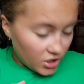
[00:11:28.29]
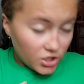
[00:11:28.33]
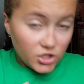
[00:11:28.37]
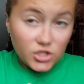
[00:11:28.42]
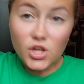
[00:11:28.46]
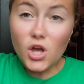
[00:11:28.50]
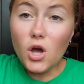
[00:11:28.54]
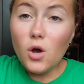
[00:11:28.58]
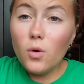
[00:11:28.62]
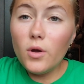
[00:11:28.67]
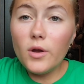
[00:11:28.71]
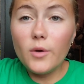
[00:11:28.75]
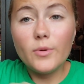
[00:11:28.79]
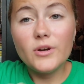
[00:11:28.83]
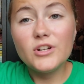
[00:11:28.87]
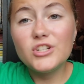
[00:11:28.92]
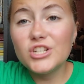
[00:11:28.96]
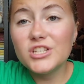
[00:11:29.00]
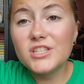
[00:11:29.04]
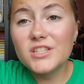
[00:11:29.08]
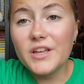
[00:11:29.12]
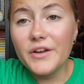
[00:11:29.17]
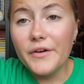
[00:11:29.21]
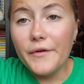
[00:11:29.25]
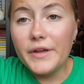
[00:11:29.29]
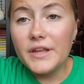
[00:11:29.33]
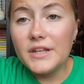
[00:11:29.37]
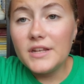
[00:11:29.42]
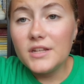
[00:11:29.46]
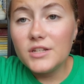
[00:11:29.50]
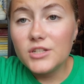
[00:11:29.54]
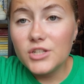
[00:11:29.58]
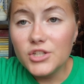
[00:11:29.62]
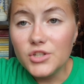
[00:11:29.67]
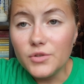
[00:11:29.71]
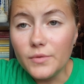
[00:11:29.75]
So we're just
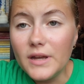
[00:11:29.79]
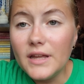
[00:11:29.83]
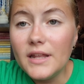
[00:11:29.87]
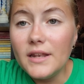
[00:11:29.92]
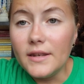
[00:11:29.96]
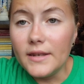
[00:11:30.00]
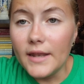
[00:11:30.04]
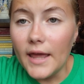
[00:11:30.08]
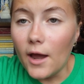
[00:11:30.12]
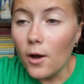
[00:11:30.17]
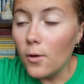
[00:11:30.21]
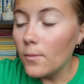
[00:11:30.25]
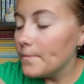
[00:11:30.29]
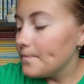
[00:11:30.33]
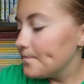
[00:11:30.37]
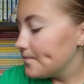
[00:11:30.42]
going to do it now.